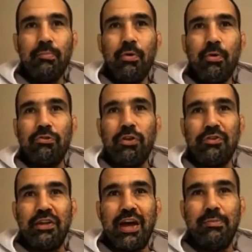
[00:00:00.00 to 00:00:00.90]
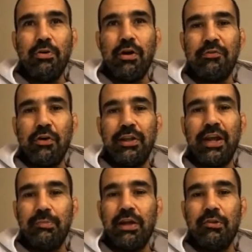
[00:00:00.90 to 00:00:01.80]
most of the time you avoid
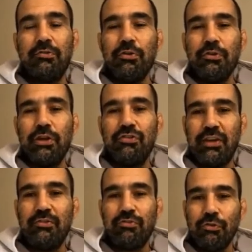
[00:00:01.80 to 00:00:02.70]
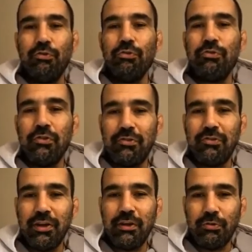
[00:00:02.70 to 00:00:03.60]
that, because you know the chance to lose
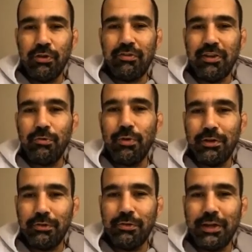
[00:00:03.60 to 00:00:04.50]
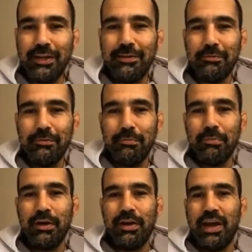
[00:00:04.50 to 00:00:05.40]
is increasing when you do that.
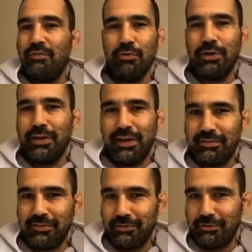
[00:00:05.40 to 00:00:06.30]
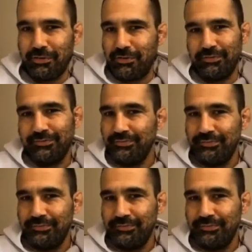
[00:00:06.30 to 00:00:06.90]
But everyone does. So